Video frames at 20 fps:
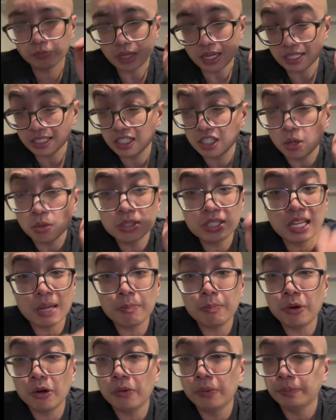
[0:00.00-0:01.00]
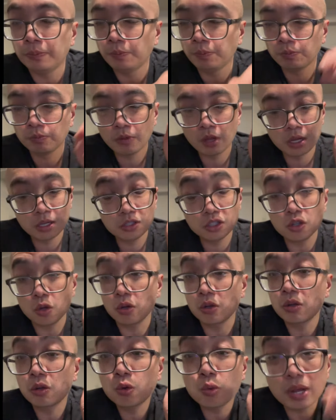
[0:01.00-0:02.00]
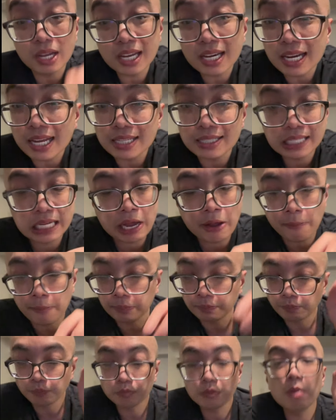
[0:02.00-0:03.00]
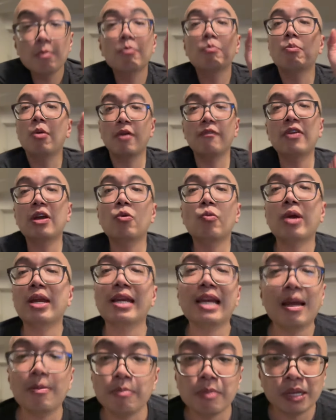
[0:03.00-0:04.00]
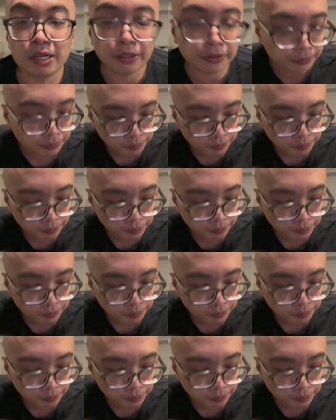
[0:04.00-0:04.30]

So simple, so quick and easy. Perfect weeknight meal.